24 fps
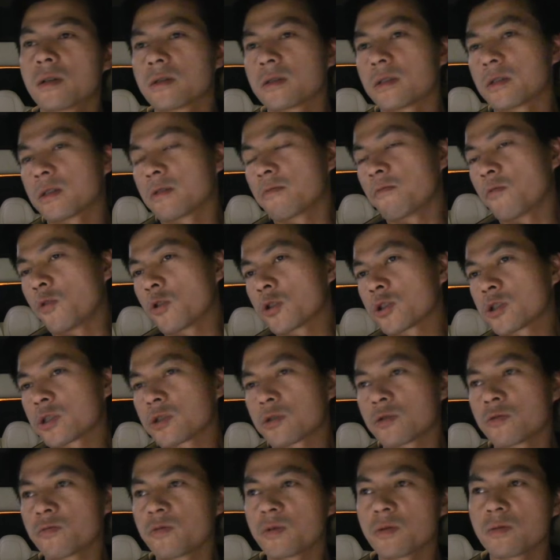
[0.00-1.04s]
then the
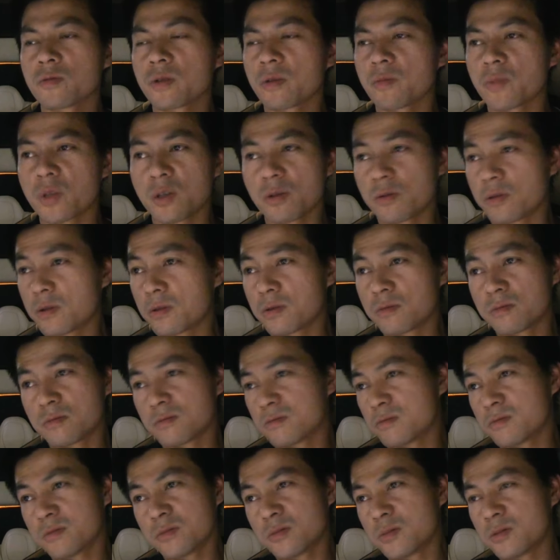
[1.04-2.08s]
washer will the
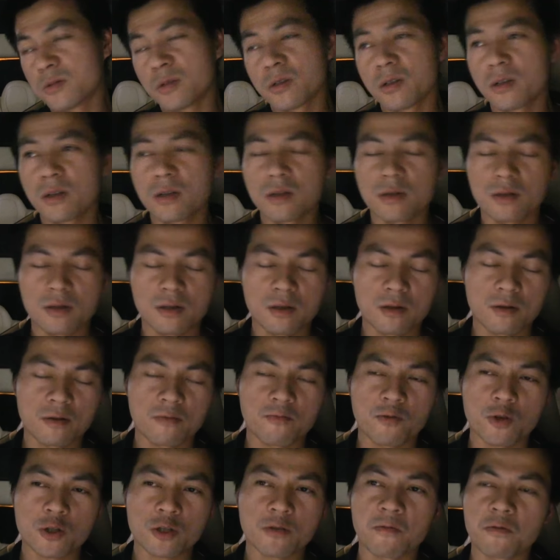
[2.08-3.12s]
the
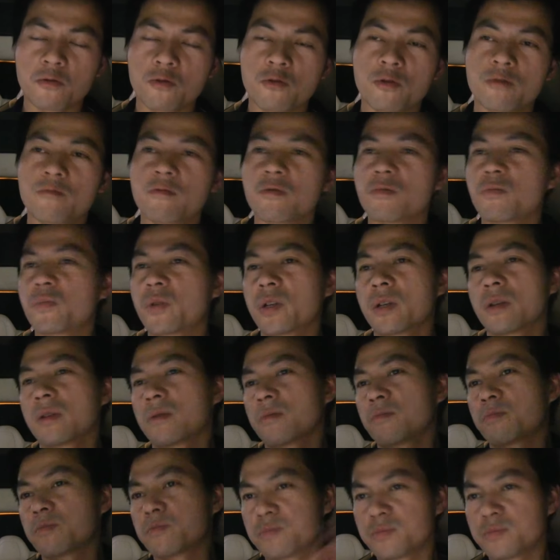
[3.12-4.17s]
washer fluid will be